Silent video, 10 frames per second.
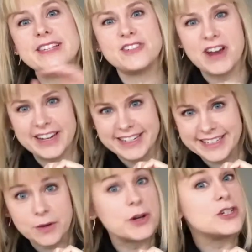
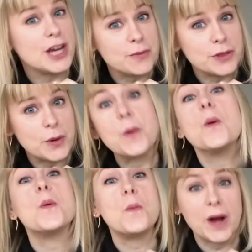strategies I want to share with you
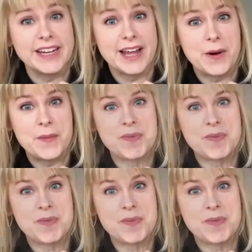right now.